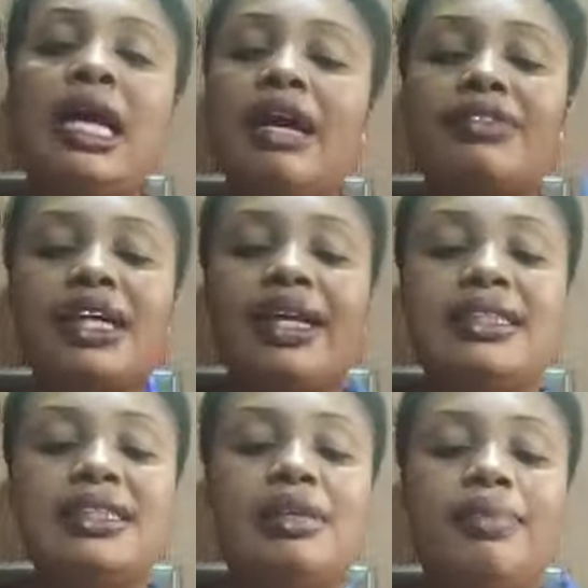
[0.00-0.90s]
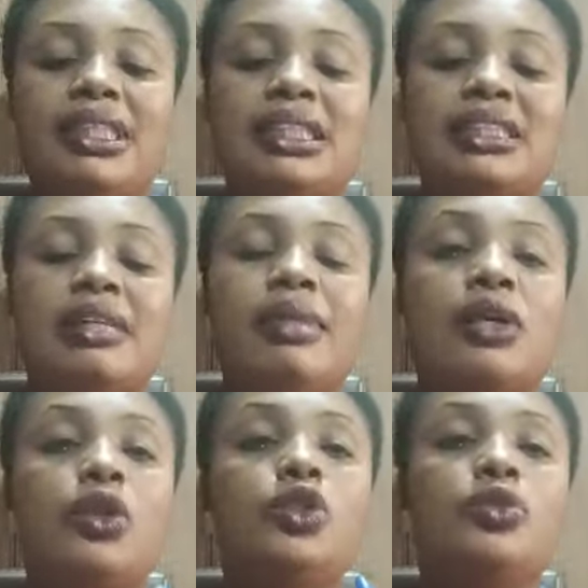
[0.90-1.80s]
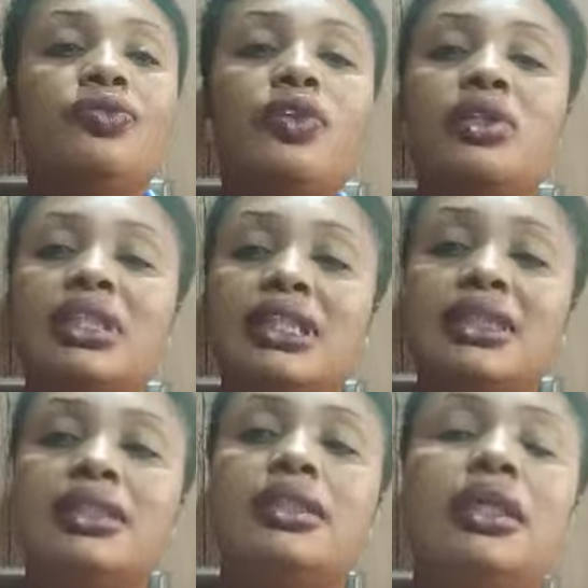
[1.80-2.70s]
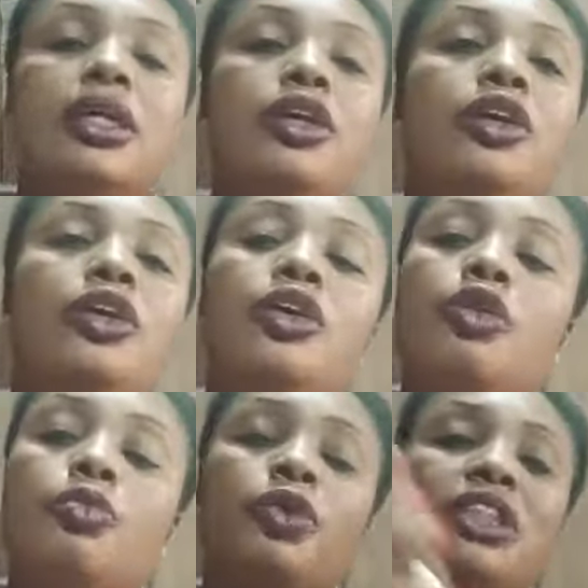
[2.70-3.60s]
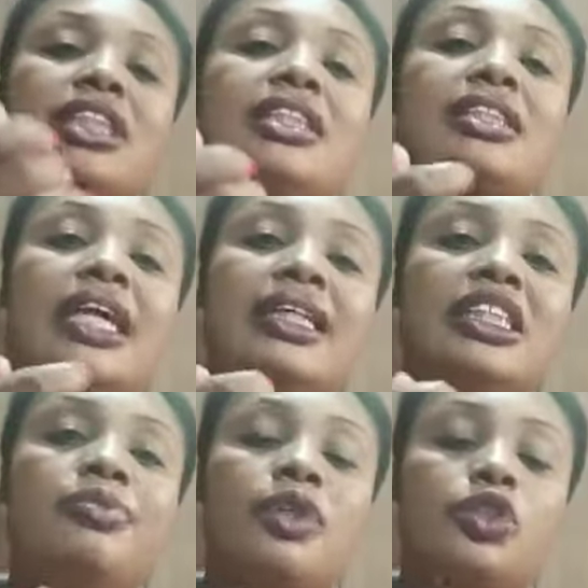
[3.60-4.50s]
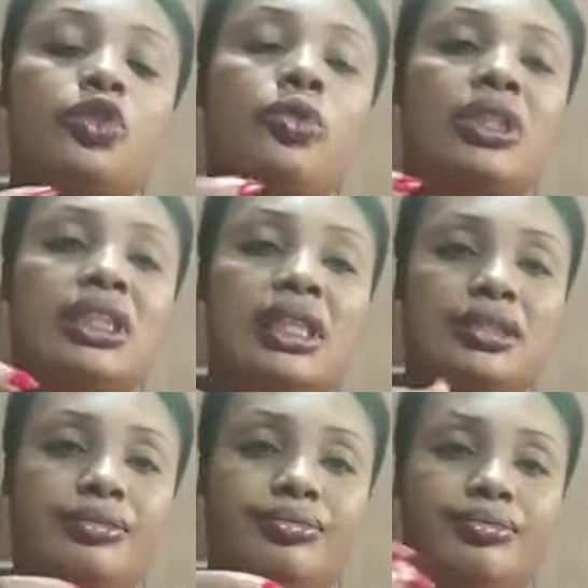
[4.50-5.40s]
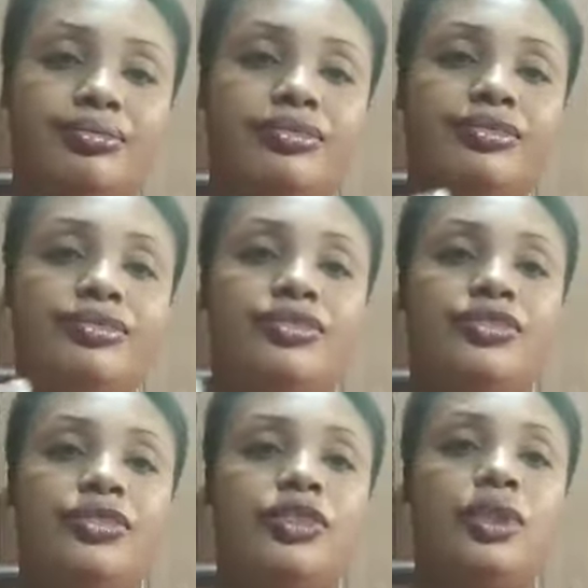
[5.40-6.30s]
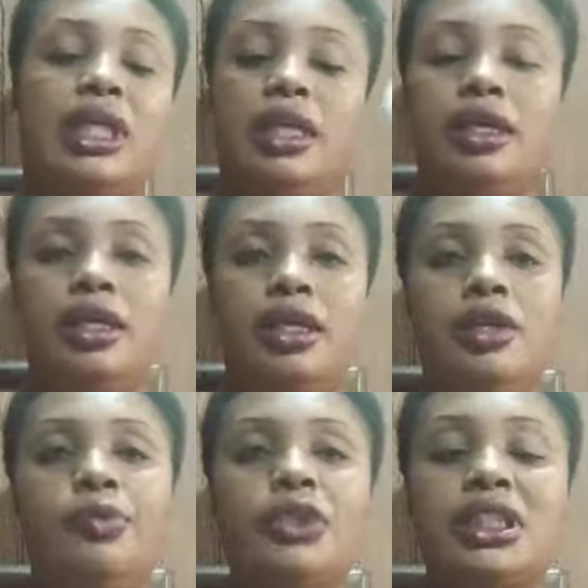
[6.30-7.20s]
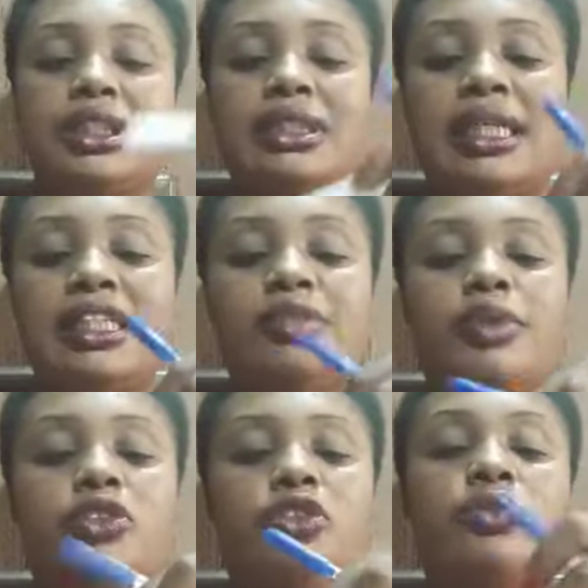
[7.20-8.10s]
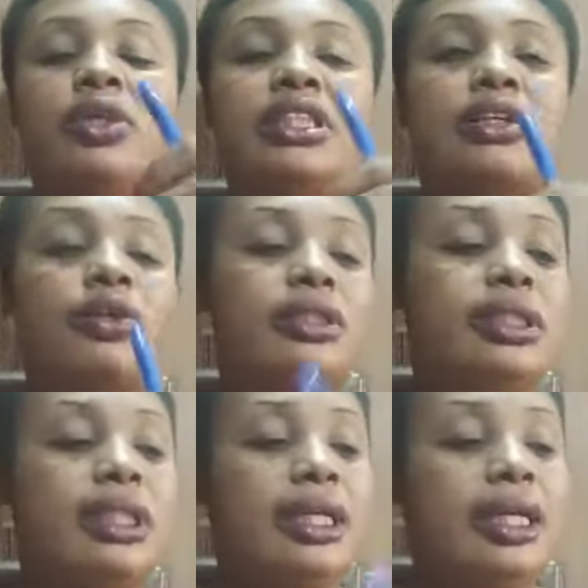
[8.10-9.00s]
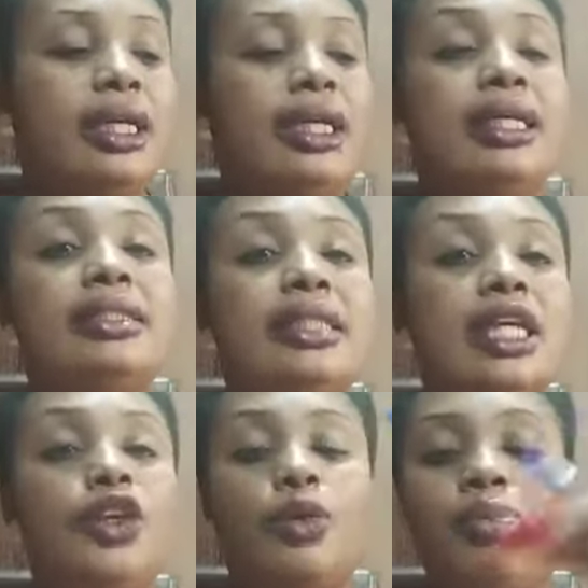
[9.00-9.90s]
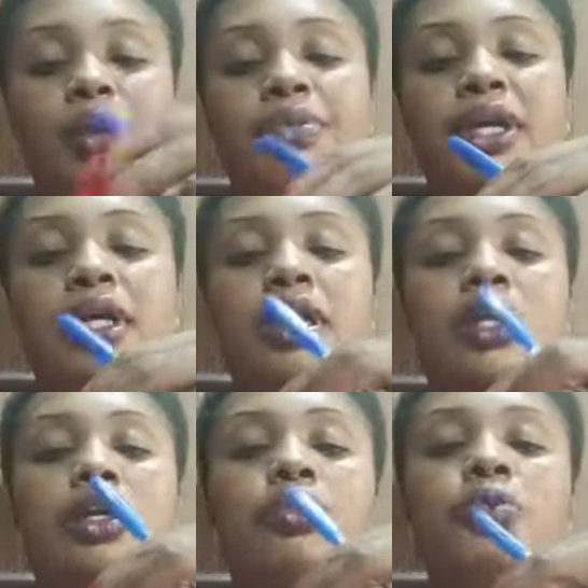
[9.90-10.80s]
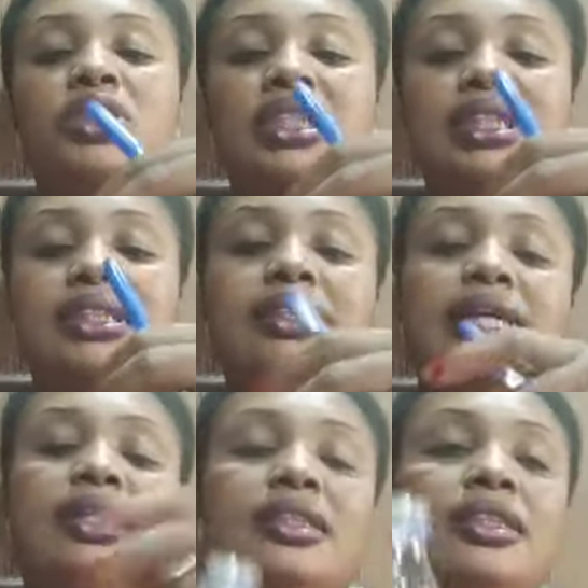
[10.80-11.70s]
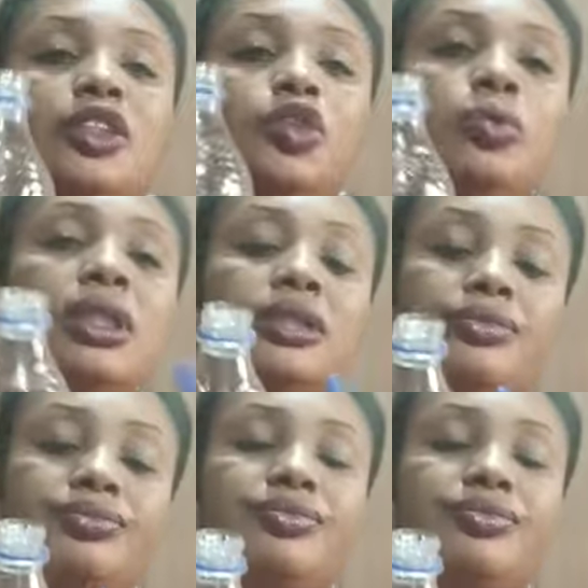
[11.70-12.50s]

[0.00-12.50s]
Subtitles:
After writing the person's name, you're going to fold it, put it inside this bottle water. Okay? Put it inside this bottle water container. Take your pepper, put it inside this way.